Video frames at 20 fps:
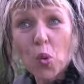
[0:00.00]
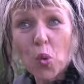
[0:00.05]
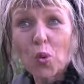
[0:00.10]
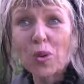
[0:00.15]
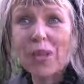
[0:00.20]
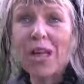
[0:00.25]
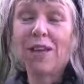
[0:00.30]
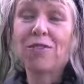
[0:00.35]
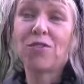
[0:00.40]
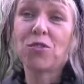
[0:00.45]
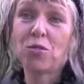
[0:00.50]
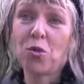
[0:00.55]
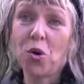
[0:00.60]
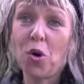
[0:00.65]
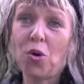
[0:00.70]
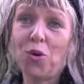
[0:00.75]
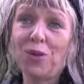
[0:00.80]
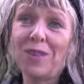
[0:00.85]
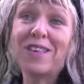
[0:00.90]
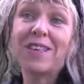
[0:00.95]
all have a
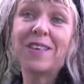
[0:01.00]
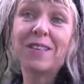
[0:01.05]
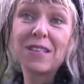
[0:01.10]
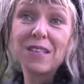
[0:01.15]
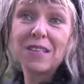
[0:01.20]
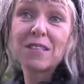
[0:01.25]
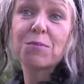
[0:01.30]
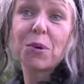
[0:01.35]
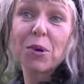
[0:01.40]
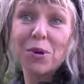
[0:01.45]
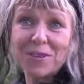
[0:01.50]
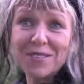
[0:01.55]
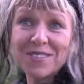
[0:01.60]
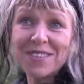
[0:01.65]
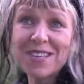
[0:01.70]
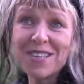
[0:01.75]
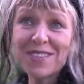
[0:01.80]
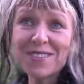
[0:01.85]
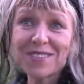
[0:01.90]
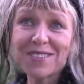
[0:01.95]
role in this
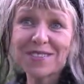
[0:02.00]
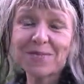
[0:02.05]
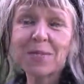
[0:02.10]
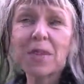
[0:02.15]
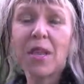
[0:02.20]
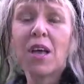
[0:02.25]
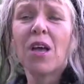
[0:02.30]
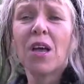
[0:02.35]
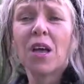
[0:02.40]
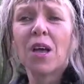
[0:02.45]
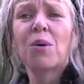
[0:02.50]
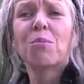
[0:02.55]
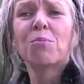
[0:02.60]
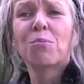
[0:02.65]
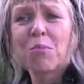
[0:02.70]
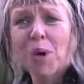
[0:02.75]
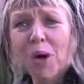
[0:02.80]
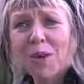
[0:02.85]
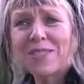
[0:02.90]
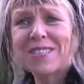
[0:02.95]
process.
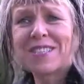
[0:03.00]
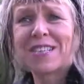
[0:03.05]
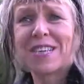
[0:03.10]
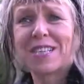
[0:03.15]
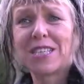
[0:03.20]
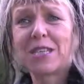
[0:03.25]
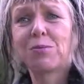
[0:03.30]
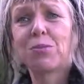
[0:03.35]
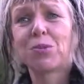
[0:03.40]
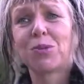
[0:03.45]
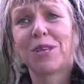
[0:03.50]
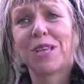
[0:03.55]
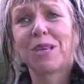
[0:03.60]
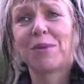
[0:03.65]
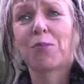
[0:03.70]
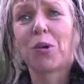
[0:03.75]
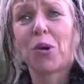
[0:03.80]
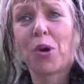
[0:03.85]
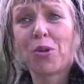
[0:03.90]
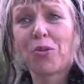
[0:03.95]
Most
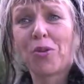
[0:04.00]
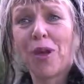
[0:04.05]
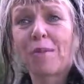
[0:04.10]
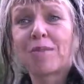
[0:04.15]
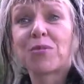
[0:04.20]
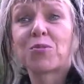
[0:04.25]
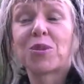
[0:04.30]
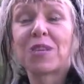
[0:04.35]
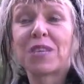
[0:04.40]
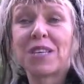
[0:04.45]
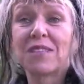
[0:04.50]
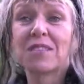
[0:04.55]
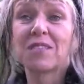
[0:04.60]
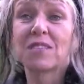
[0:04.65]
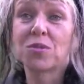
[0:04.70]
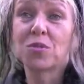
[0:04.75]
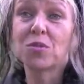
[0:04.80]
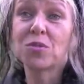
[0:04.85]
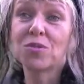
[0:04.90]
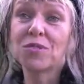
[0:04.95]
anti-bullying programs within
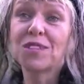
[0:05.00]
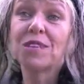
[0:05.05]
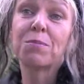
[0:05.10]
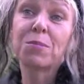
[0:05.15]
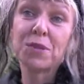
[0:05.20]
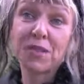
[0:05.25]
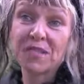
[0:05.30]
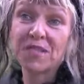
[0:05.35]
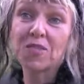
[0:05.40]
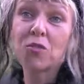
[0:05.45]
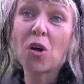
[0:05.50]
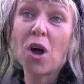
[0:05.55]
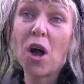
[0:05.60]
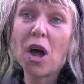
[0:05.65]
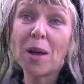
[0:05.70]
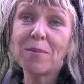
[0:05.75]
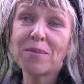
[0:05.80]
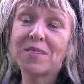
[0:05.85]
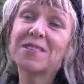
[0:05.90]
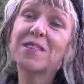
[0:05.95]
schools are
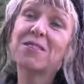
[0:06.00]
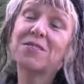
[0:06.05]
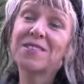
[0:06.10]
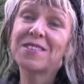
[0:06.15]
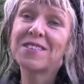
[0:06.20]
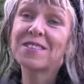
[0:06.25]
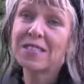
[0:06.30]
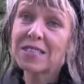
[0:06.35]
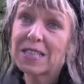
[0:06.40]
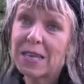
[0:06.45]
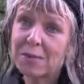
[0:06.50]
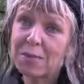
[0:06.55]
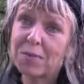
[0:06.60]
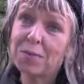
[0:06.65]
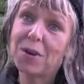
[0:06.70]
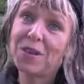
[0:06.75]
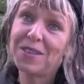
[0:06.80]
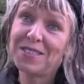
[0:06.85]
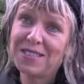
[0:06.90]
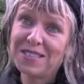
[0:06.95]
prescribed. They're a
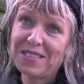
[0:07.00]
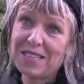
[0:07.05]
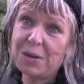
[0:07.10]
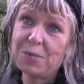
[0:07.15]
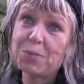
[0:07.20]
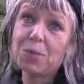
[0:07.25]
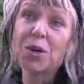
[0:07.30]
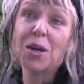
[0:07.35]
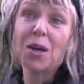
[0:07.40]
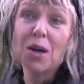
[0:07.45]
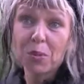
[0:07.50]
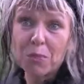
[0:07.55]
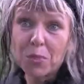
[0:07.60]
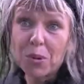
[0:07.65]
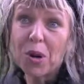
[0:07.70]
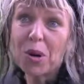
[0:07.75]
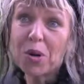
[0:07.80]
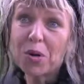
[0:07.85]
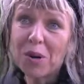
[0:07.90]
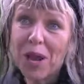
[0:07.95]
step-by-step
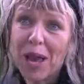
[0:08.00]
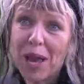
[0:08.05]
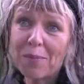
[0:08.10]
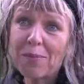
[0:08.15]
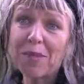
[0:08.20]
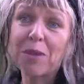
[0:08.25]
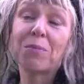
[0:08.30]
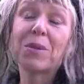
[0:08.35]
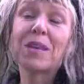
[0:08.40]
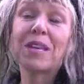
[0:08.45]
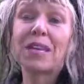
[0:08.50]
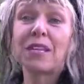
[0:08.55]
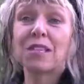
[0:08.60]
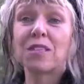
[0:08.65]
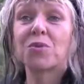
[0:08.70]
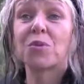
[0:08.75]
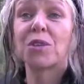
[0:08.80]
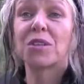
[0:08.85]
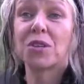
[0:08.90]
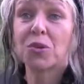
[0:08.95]
program that
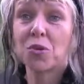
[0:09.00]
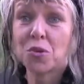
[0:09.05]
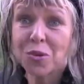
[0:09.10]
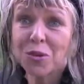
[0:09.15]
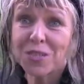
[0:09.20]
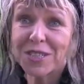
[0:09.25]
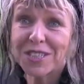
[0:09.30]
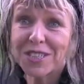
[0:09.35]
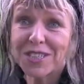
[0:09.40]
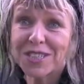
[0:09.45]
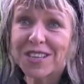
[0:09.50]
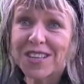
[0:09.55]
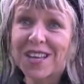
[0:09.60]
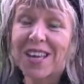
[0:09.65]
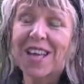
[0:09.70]
begins with an audit.